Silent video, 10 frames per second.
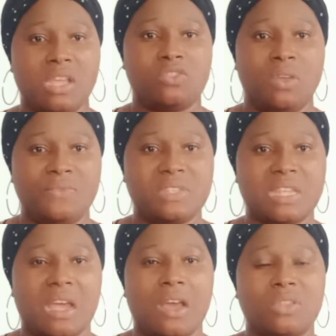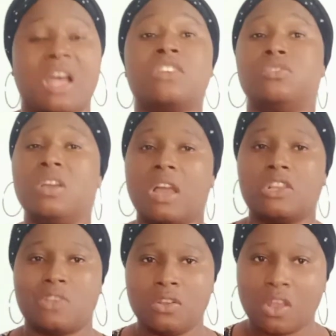your visa out as long
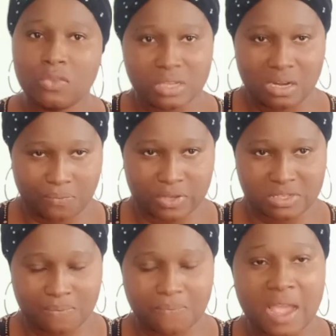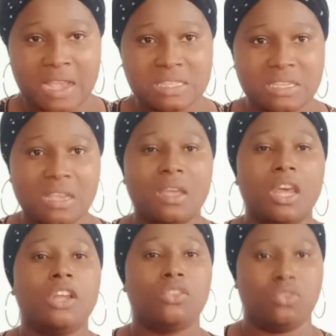as you are not using a falsified
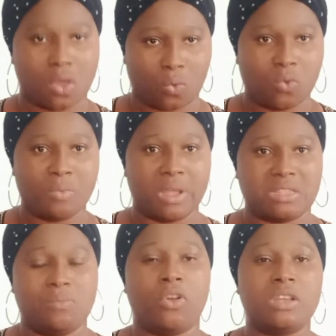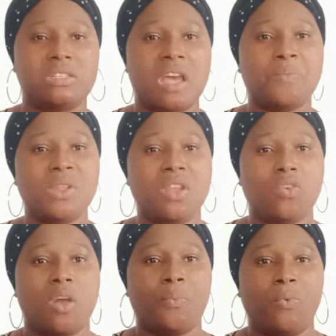documents, because there have been a
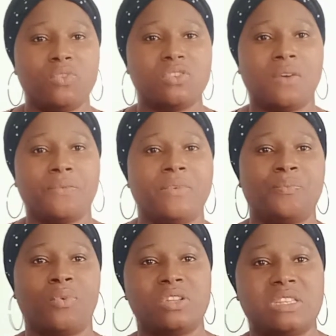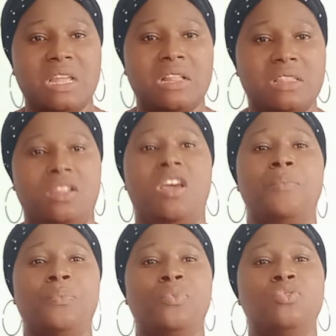couple of reports that a lot of
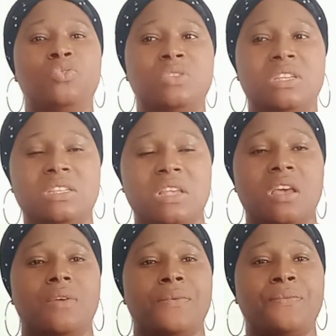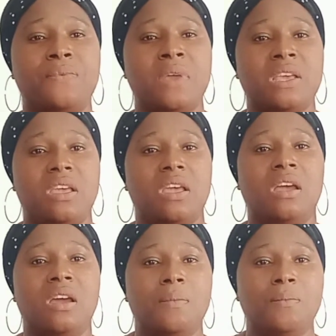people uses fake
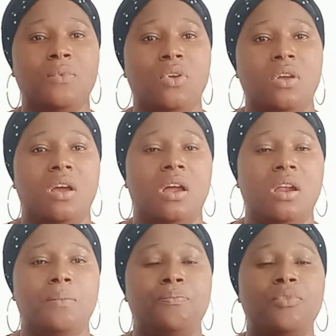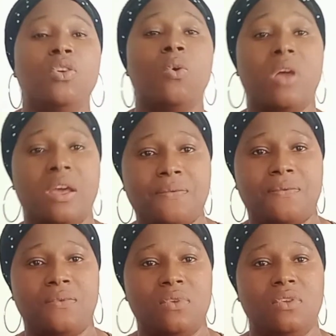POF
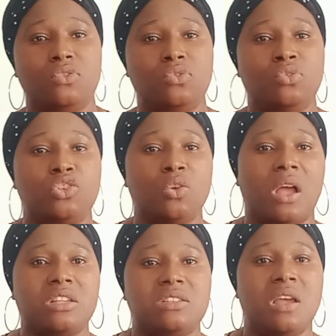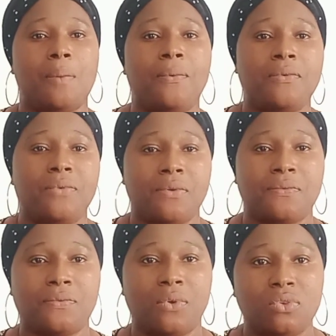to show as their proof of
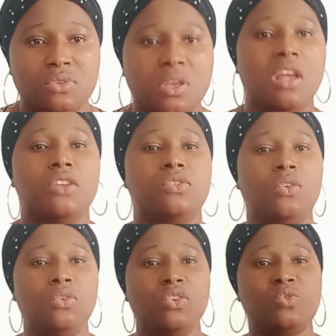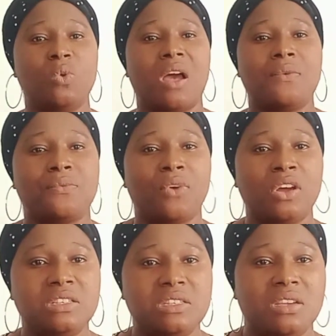funds. So you need to
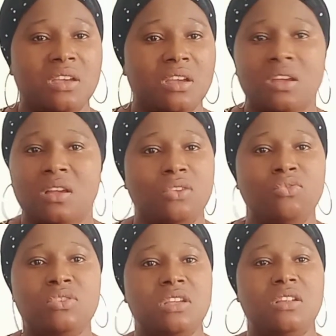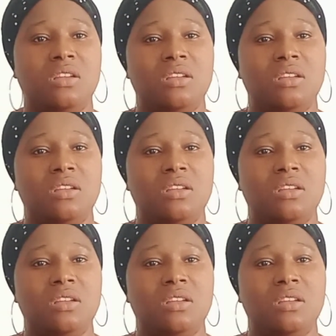avoid using